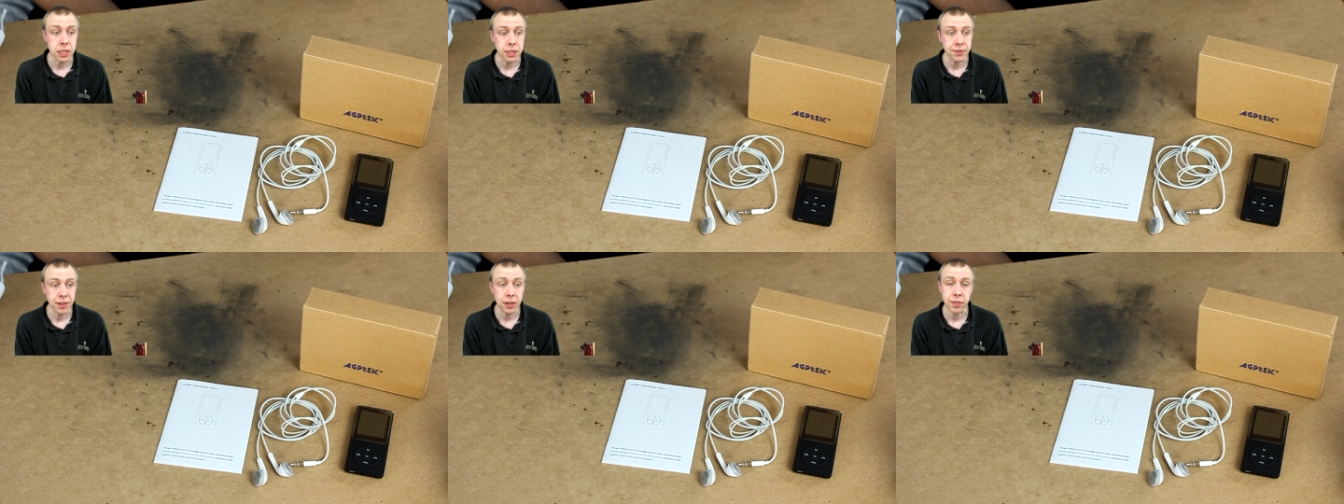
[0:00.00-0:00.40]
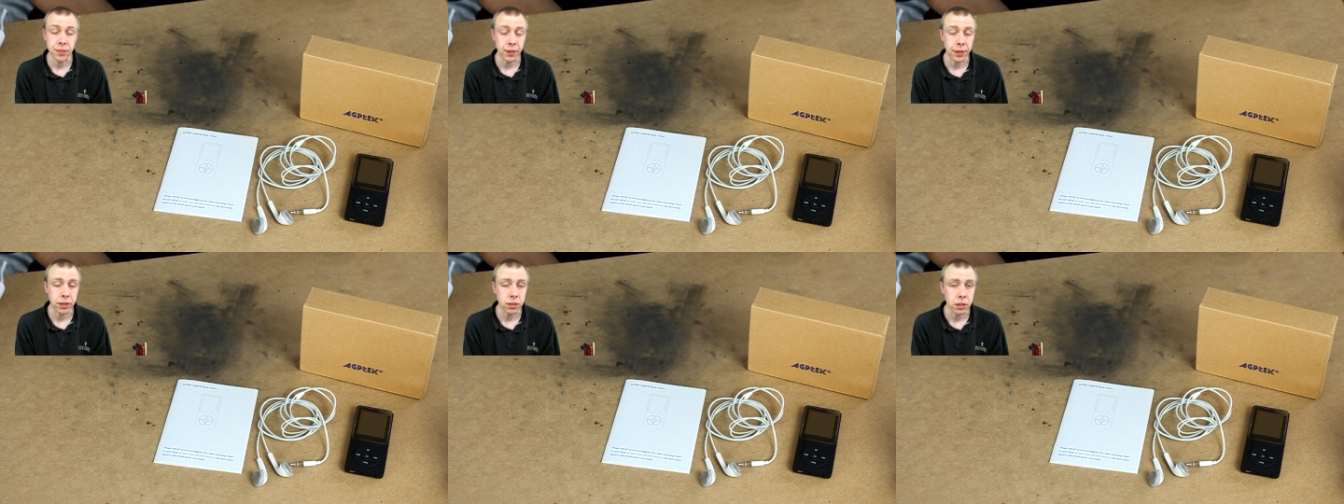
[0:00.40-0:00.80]
It's very,
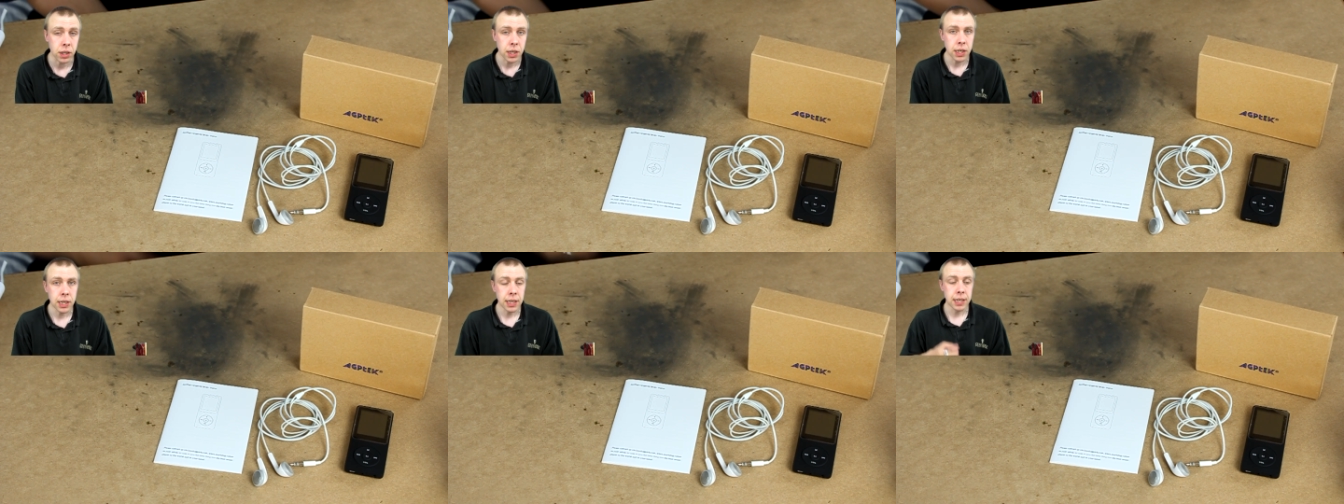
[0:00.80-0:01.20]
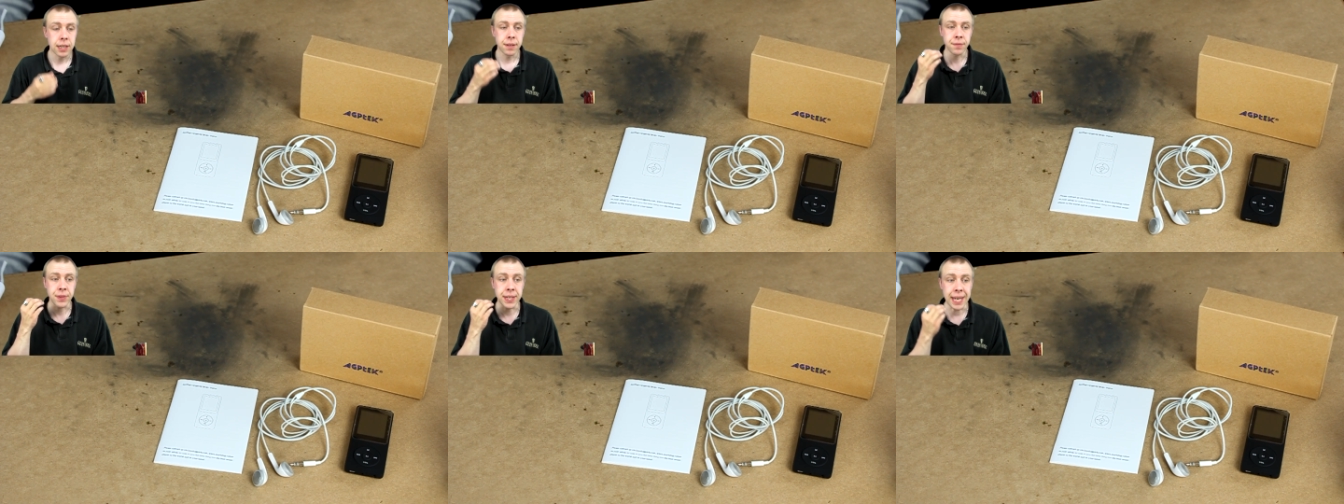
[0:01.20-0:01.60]
very good.
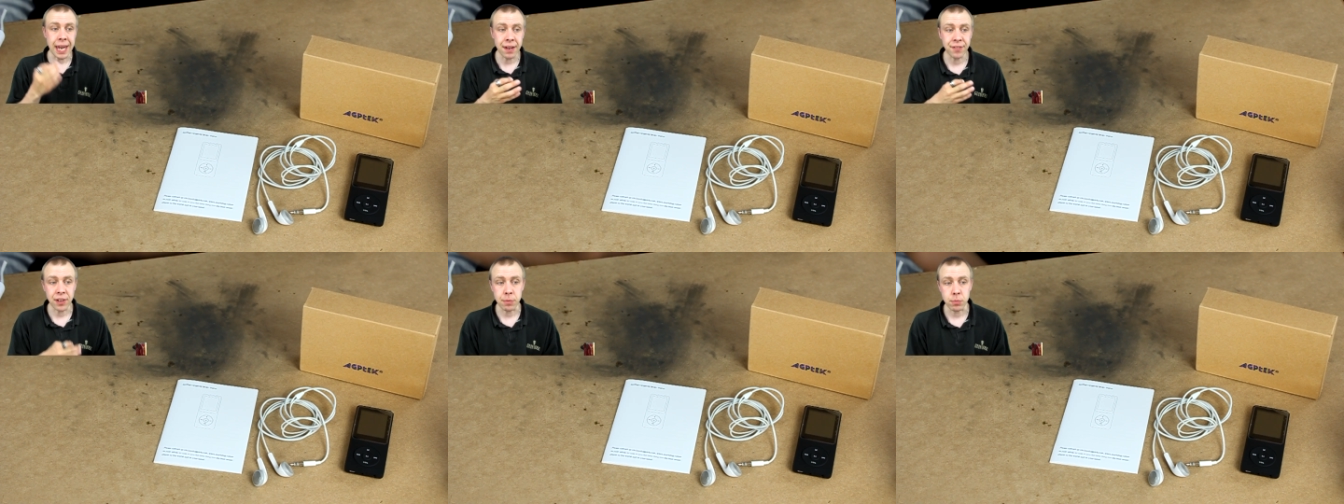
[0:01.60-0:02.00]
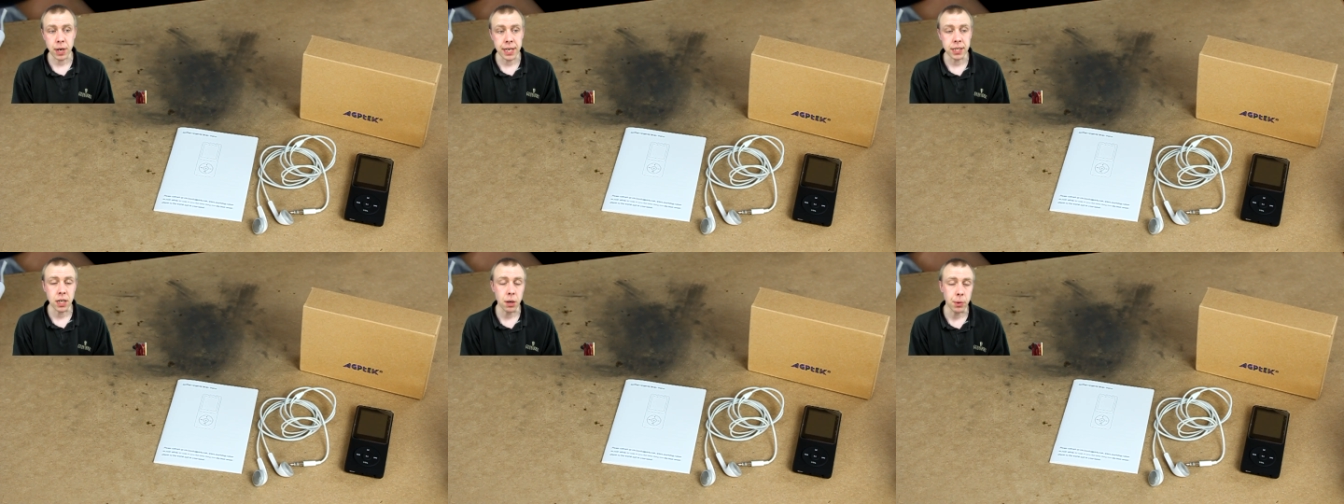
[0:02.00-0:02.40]
The FM
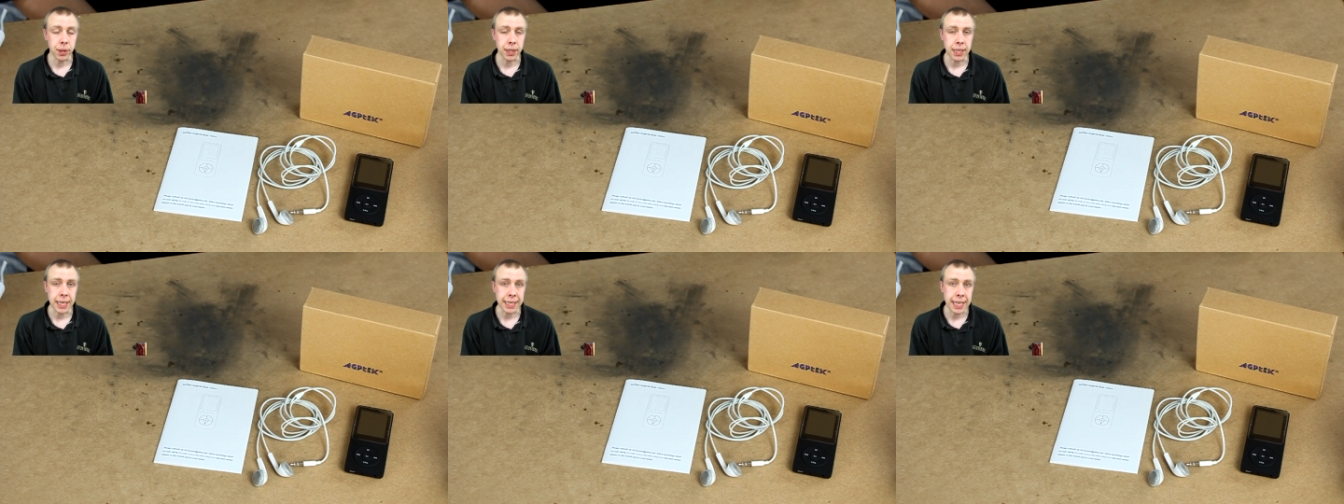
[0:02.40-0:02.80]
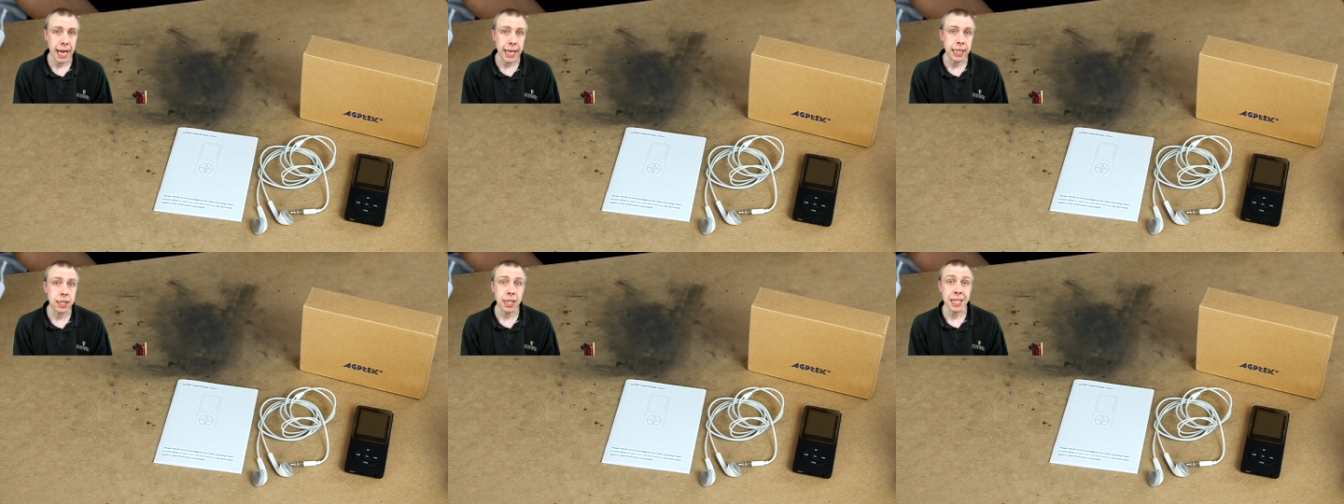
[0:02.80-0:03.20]
radio on it,
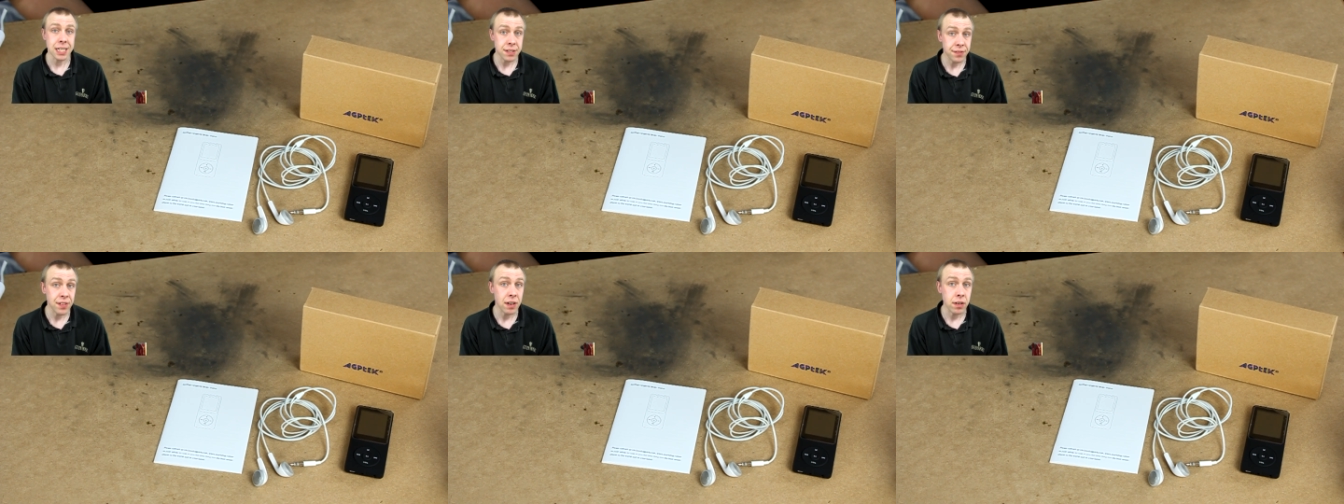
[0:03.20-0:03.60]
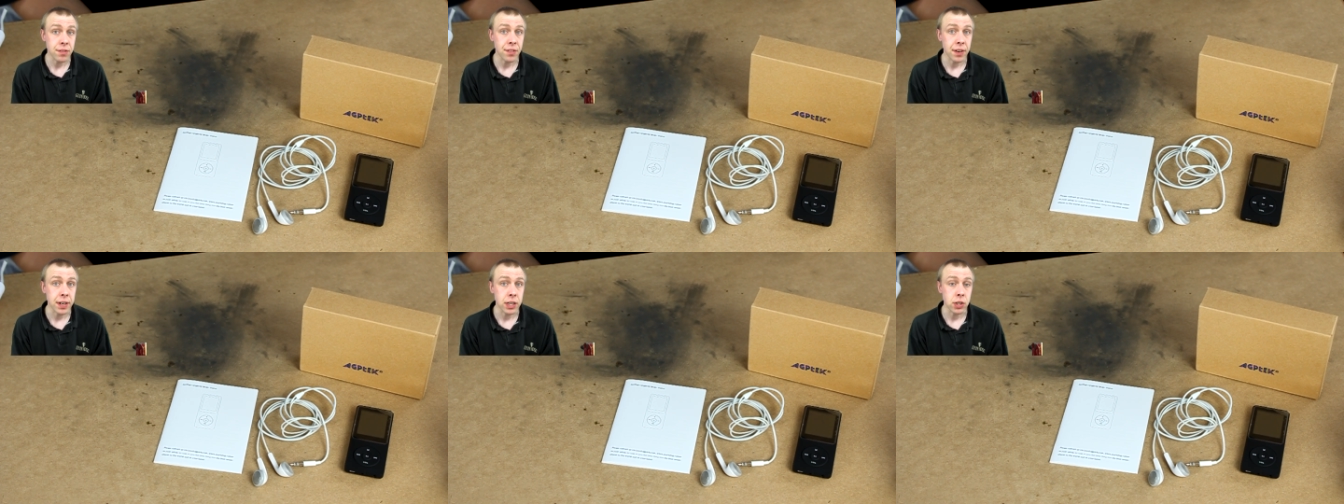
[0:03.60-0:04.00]
again, is very,
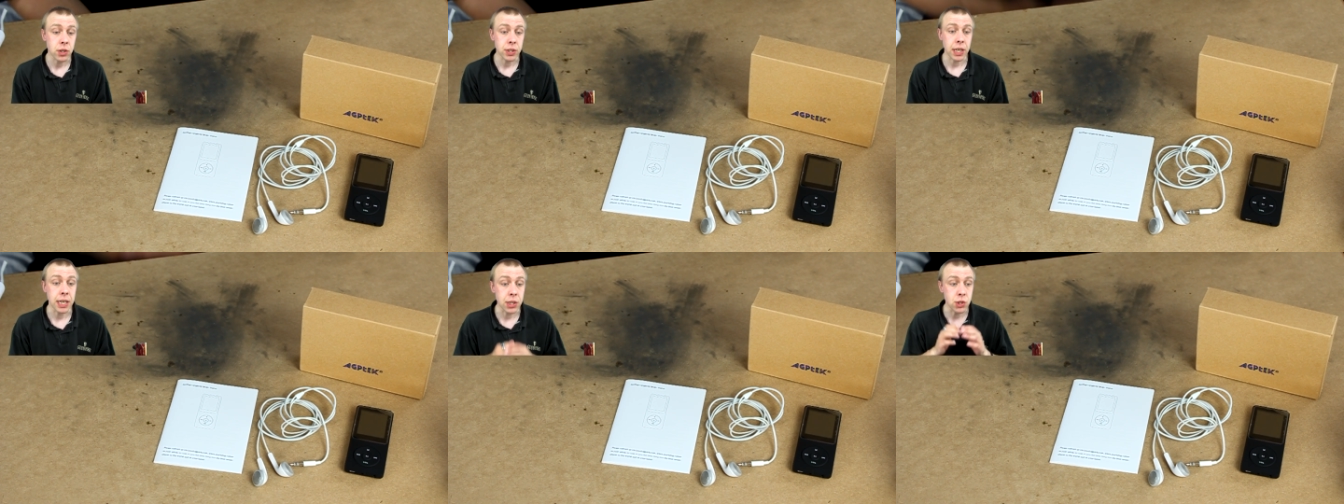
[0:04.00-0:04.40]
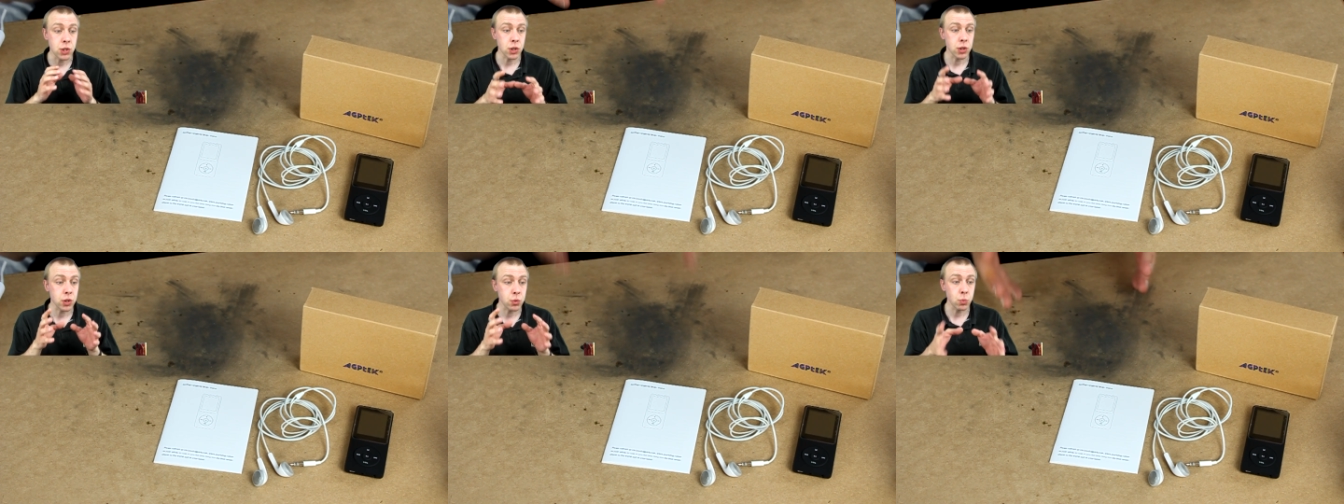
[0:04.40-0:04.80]
very good. It
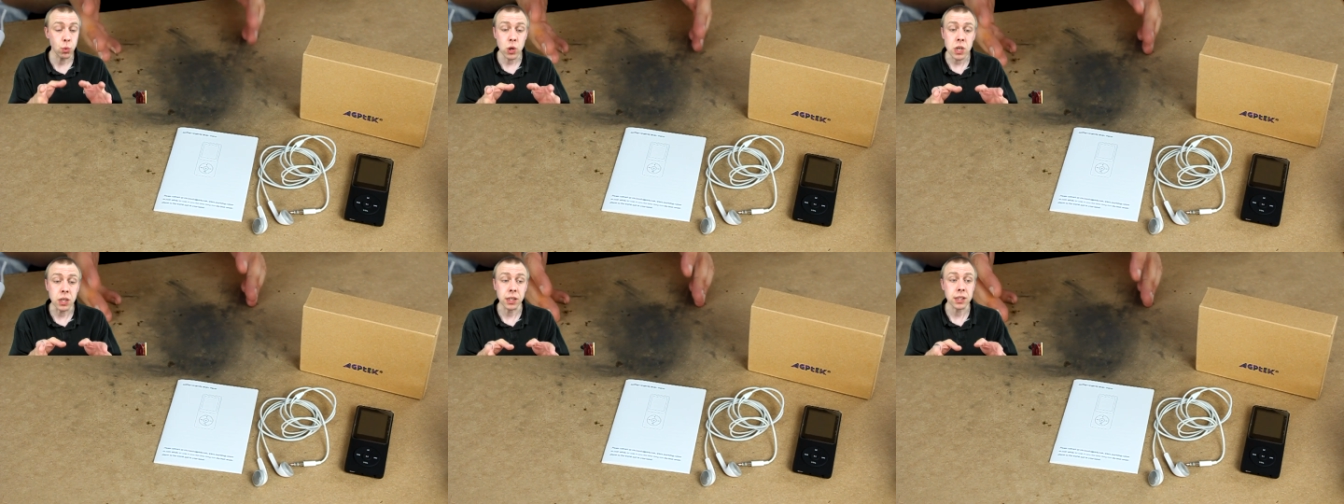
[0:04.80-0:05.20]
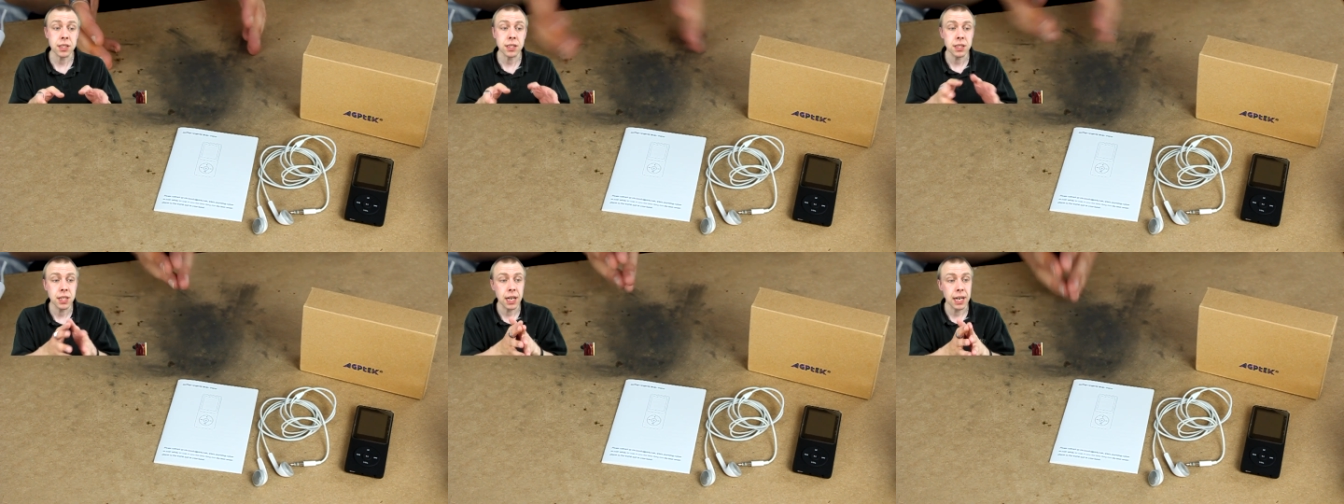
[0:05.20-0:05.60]
just
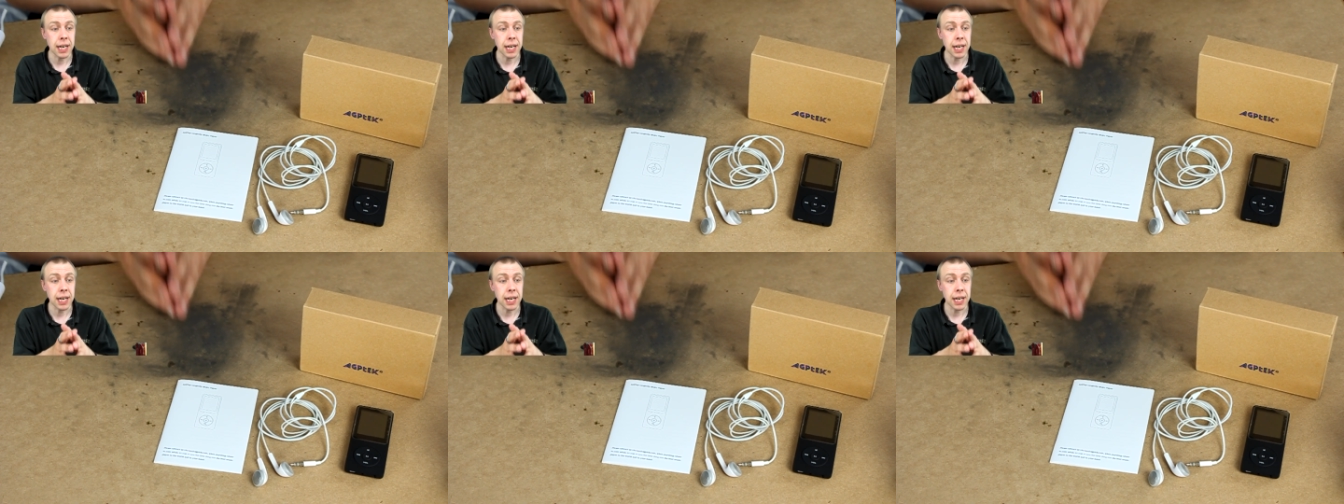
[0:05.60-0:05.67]
works.